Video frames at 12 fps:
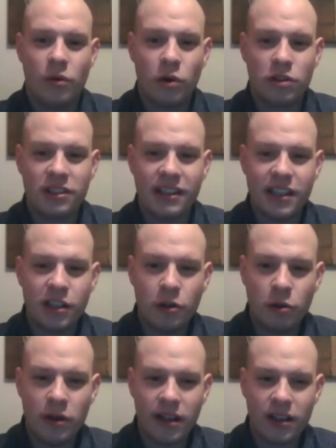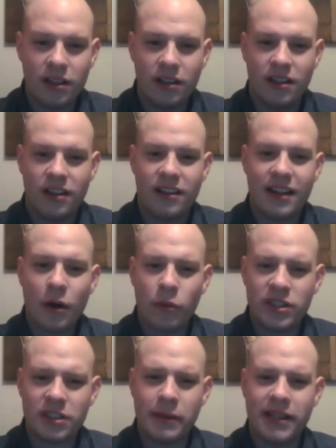What do they call it? That
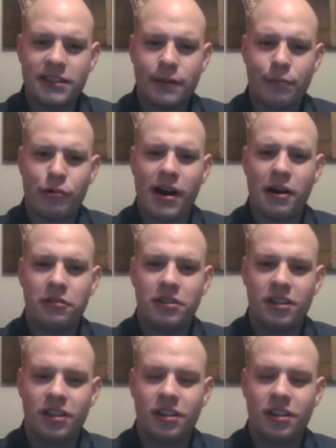which makes them proud?